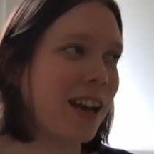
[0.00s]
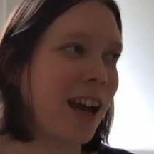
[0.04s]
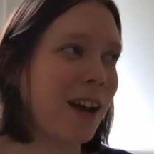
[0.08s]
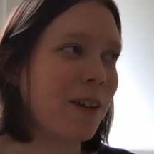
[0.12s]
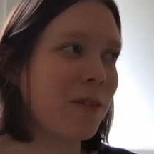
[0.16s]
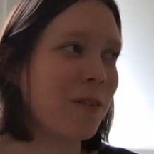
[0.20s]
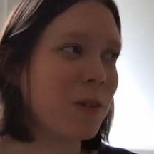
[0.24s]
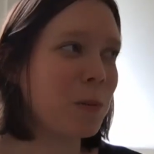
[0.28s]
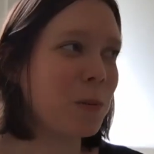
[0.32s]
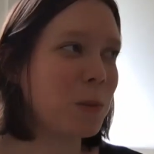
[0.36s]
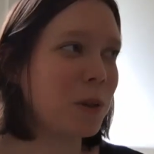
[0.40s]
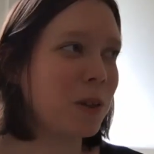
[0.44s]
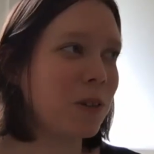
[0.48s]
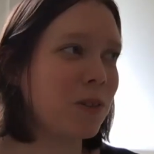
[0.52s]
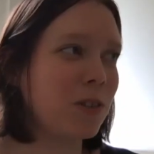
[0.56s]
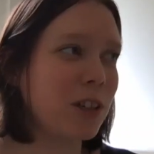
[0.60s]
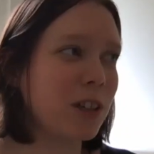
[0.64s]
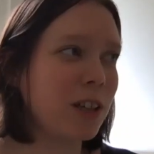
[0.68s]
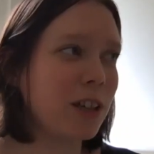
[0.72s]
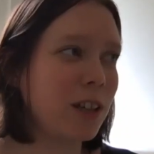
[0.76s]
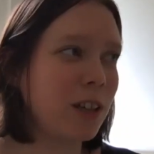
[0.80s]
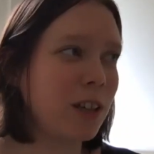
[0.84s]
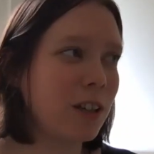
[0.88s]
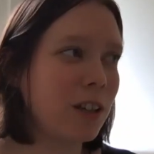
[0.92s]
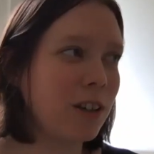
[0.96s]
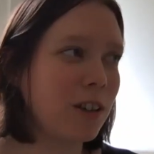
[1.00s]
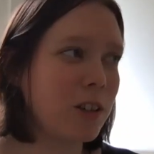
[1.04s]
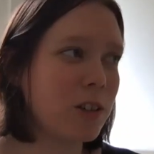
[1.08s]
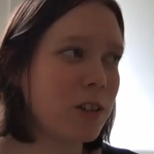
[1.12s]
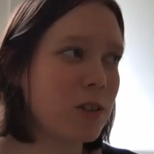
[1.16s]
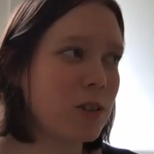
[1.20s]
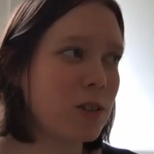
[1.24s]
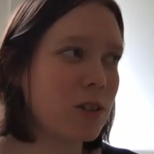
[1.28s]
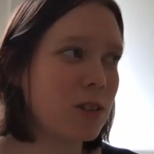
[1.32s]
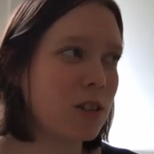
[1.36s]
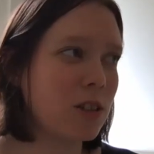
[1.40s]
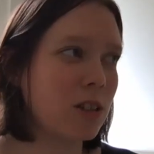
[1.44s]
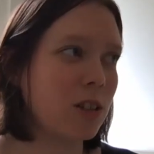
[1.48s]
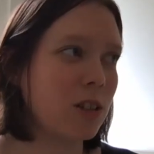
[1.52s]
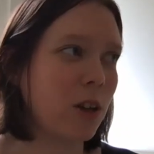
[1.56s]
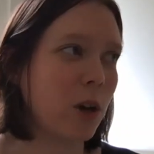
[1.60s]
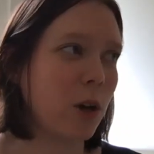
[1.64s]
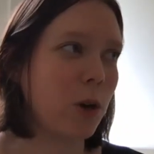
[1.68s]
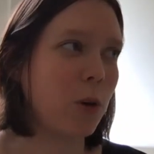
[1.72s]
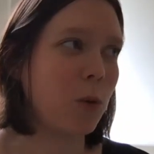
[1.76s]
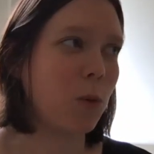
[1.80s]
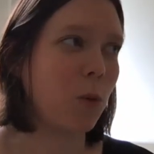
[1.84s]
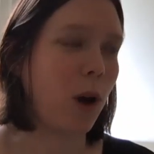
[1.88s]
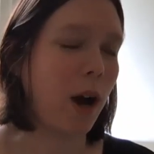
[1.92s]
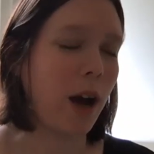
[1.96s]
I would be really curious to
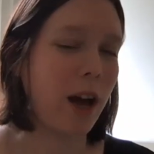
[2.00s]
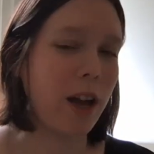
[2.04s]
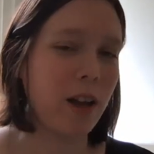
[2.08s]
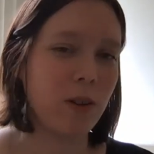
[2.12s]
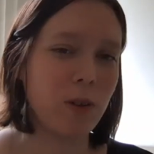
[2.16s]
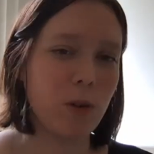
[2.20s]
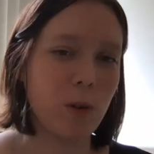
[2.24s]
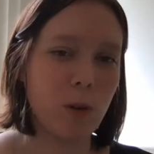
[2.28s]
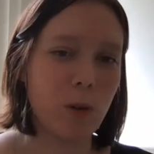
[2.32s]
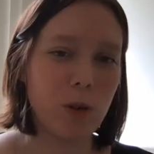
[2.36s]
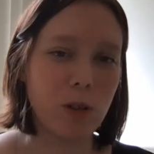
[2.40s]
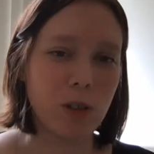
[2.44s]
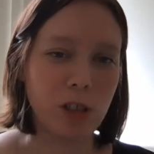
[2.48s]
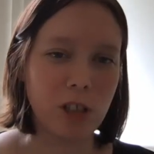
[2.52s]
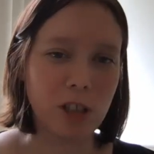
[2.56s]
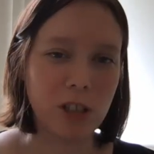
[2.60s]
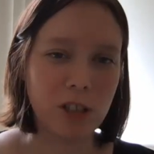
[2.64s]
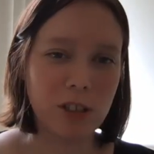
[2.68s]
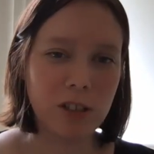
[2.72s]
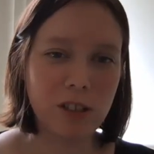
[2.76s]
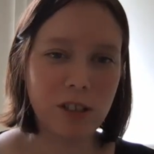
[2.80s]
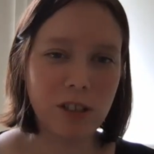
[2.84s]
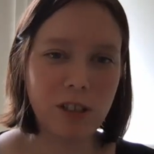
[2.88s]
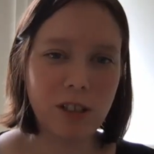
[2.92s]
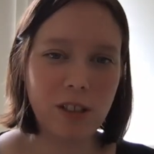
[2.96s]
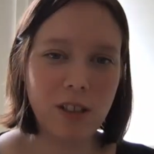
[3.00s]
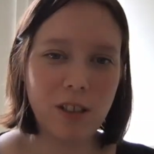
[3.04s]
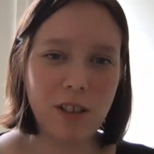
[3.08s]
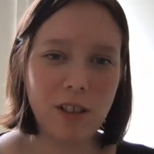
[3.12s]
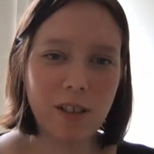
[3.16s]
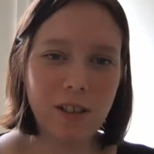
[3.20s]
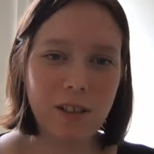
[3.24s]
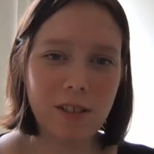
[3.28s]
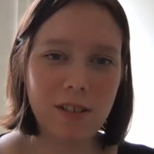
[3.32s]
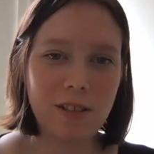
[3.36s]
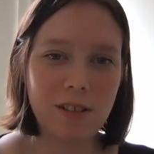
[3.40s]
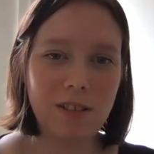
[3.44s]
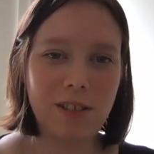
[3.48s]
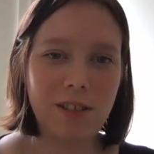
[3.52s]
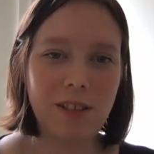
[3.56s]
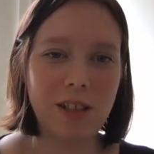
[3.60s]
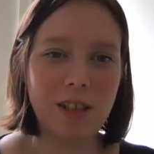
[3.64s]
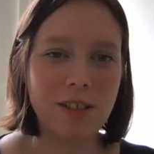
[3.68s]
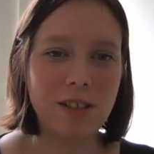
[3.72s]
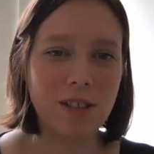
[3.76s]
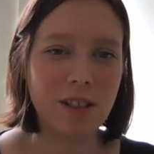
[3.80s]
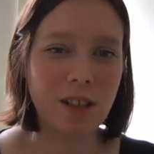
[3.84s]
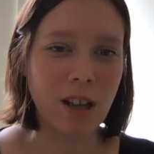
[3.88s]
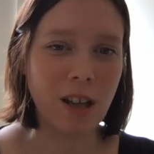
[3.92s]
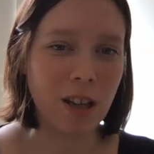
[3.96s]
know why Google
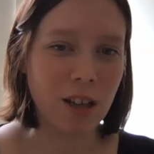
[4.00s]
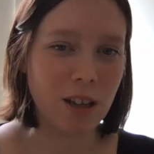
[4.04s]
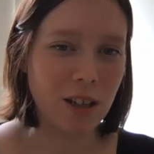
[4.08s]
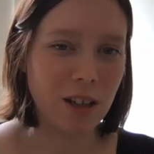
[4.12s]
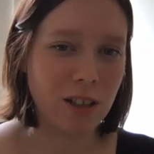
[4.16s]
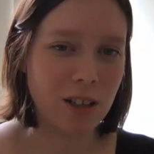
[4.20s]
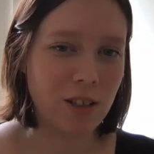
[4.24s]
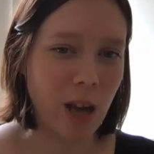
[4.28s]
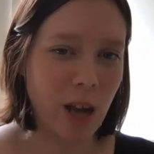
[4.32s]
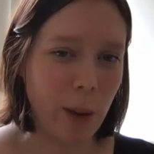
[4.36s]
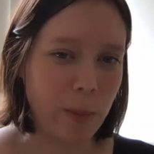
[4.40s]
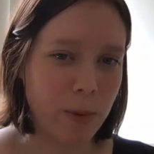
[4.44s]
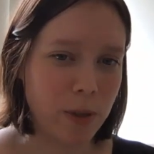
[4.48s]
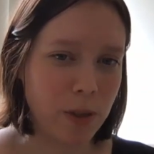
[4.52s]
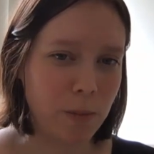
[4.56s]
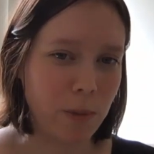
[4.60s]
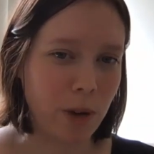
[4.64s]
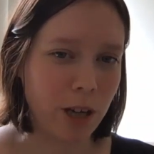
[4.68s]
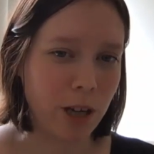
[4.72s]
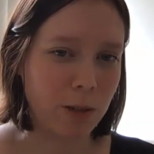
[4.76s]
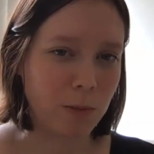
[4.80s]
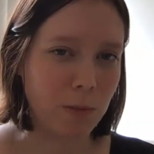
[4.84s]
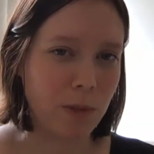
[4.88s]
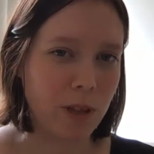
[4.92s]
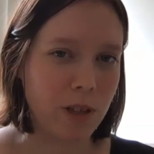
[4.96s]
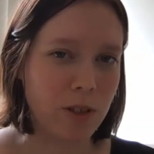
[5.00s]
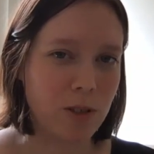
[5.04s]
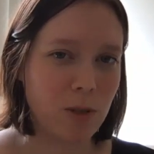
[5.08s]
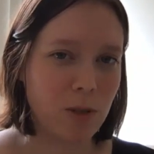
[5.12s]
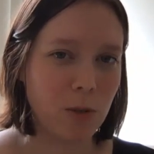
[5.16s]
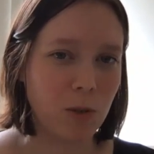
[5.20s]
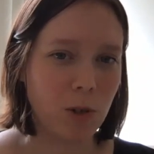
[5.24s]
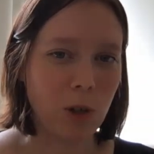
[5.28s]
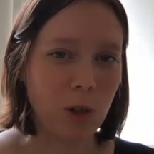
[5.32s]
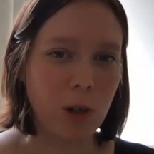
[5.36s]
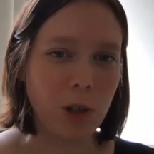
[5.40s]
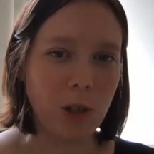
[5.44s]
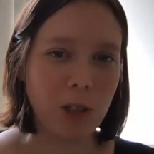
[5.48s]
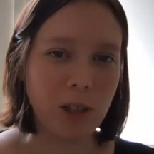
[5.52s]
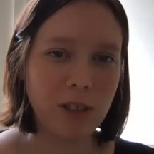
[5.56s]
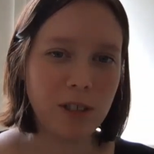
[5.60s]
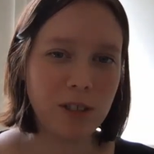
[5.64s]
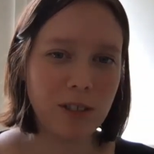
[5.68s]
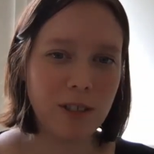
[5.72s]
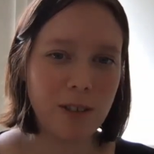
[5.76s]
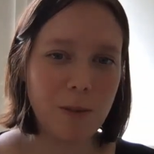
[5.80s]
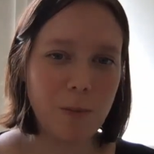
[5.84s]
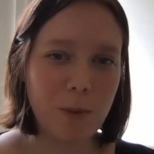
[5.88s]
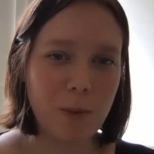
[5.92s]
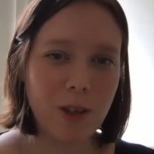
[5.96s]
doesn't adopt a bottomless scroll,
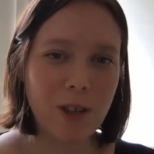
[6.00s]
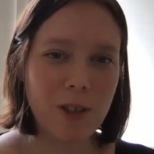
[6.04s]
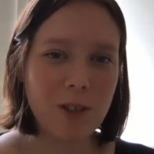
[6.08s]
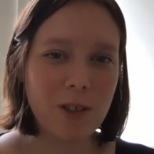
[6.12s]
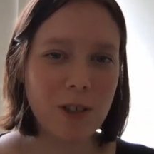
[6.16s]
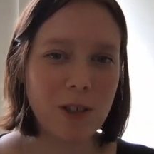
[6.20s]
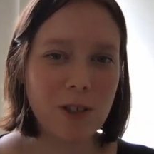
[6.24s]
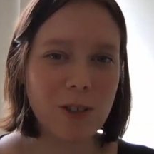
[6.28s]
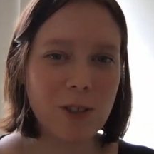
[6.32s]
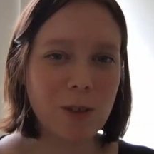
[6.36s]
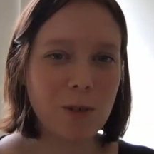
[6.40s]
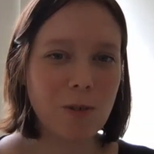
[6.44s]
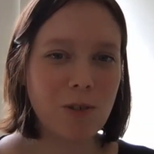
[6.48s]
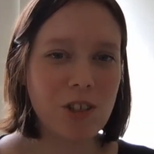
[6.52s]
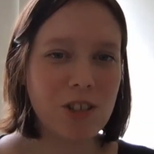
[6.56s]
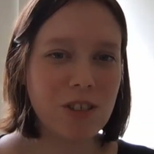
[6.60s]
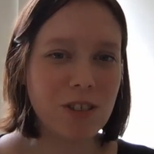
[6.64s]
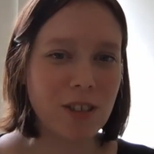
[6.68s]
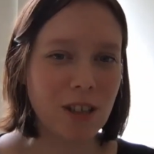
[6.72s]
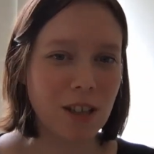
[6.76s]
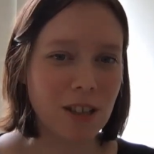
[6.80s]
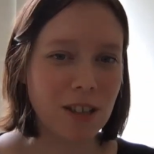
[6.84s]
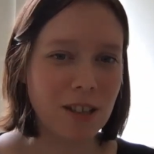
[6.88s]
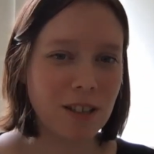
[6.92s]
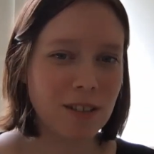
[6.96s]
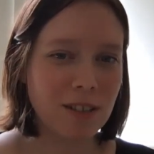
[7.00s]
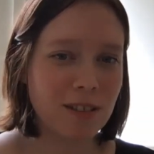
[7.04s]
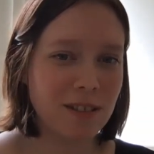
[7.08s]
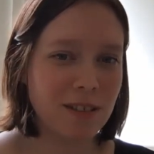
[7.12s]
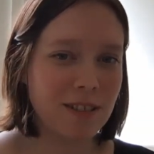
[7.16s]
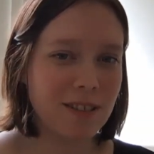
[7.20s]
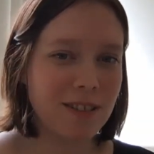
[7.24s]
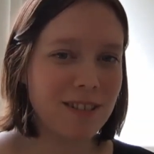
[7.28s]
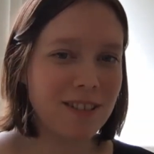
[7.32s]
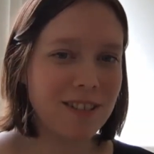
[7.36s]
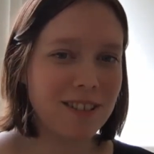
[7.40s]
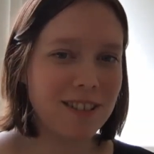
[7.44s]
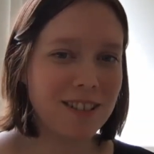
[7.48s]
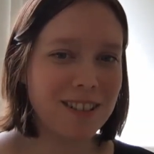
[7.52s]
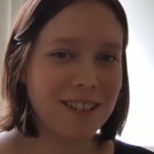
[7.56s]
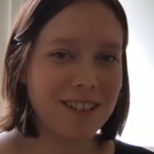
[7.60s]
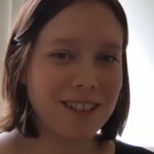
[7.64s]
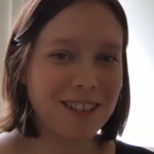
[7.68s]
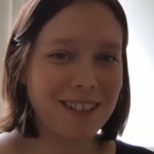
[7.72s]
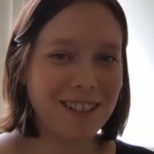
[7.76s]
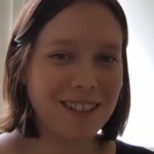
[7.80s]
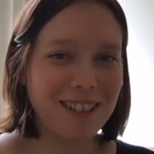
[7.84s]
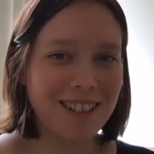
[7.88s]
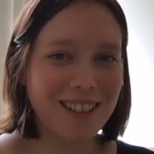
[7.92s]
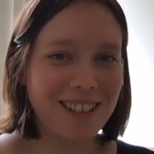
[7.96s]
because there's a reason.
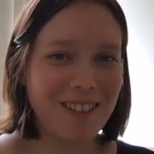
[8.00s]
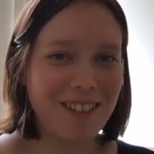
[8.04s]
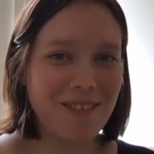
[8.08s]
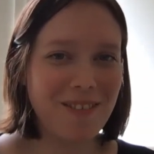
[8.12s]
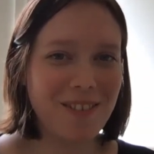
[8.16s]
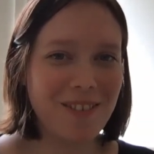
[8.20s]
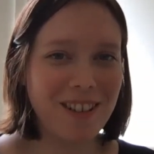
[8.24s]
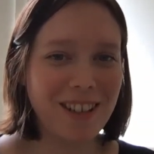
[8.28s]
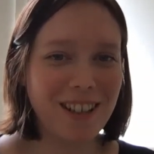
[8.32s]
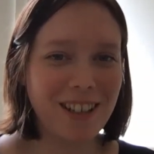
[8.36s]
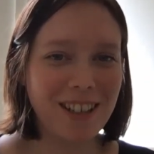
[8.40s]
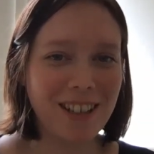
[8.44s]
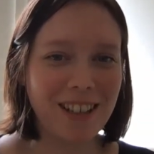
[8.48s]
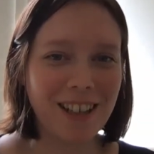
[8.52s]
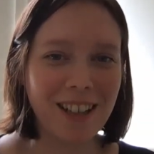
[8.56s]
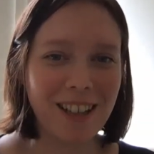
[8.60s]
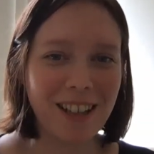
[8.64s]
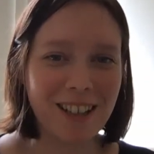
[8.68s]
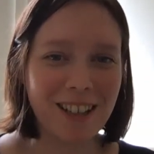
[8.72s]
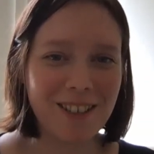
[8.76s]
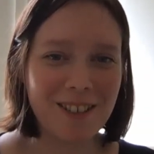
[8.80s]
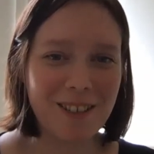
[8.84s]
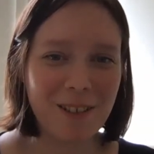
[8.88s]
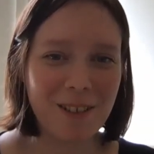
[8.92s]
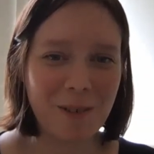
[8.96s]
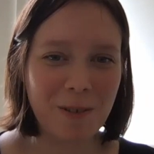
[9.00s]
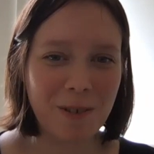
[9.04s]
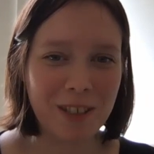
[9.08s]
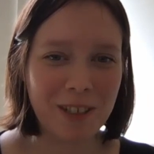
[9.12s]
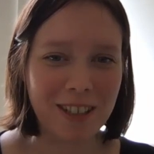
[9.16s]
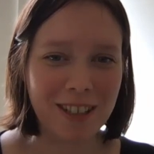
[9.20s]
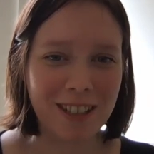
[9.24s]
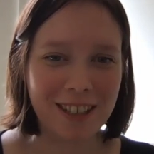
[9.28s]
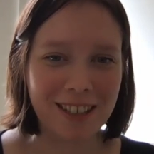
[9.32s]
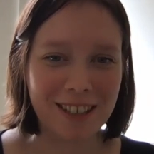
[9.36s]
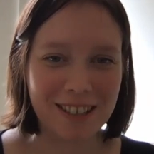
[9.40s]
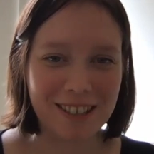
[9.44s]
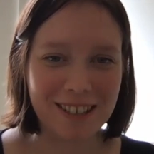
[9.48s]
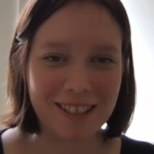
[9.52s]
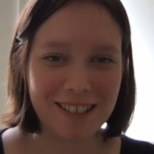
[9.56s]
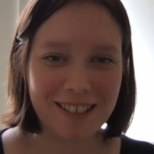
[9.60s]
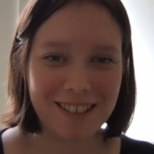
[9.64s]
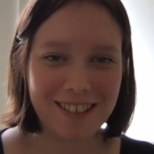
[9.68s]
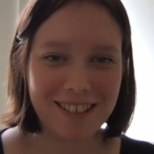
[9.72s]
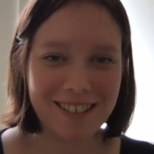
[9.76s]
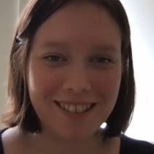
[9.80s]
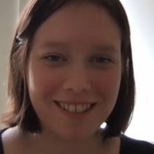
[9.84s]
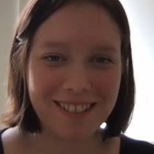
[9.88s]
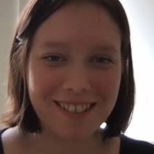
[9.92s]
And I'd like to know what it is.